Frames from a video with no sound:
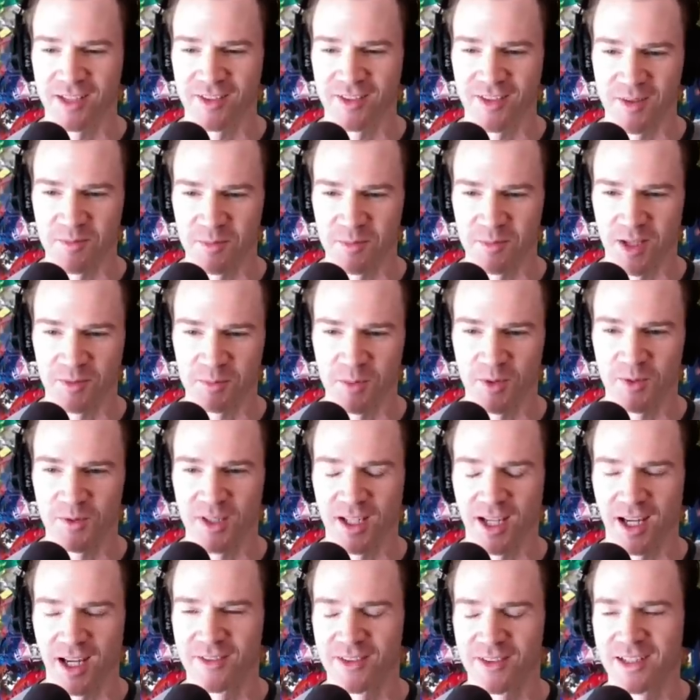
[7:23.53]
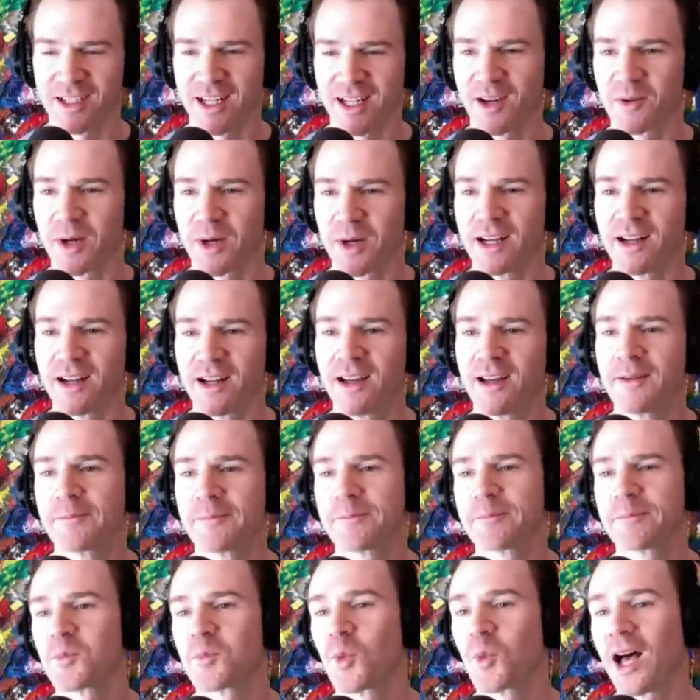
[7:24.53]
It's the best movie ever. And I went,
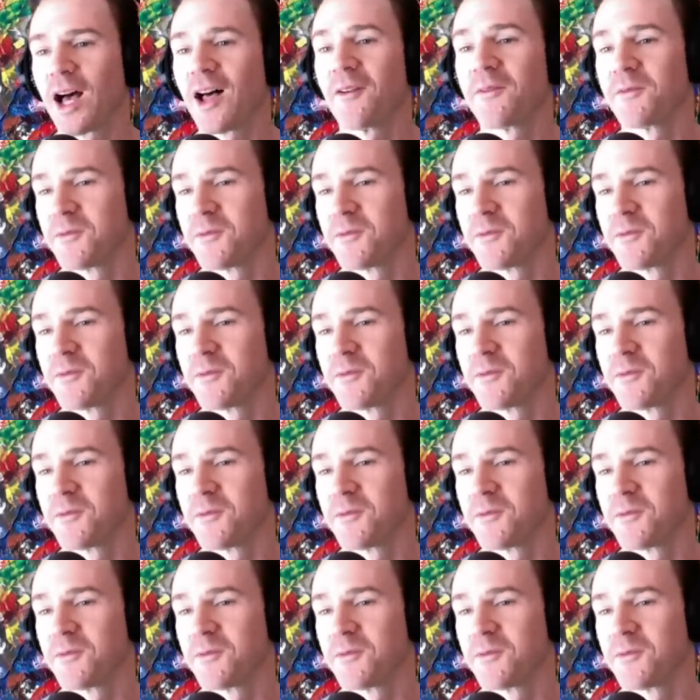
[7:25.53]
well,